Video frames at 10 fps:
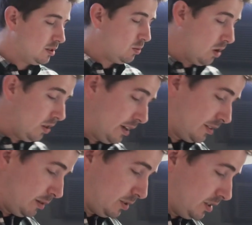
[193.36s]
the wall
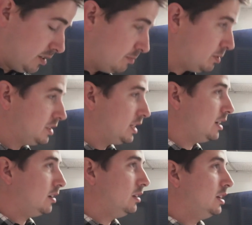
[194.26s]
out that was here and put
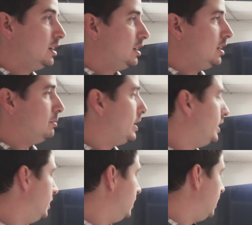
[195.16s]
tile,
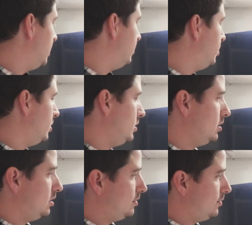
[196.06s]
painted, and then put
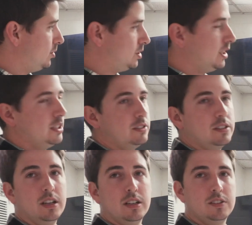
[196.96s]
full-size
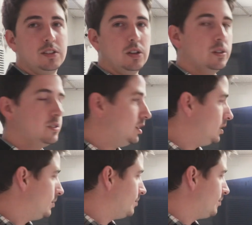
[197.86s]
stalls
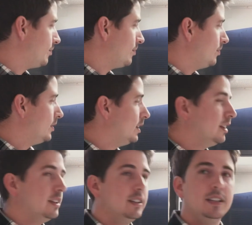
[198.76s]
in.
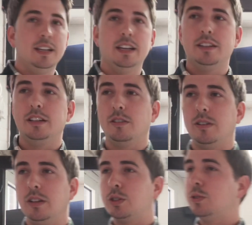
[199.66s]
And then
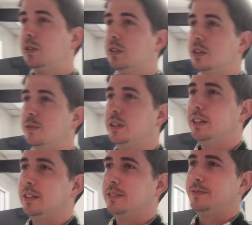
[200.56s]
around the corner over
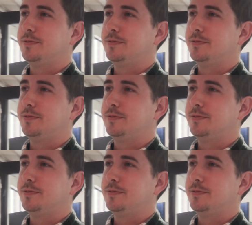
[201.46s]
here,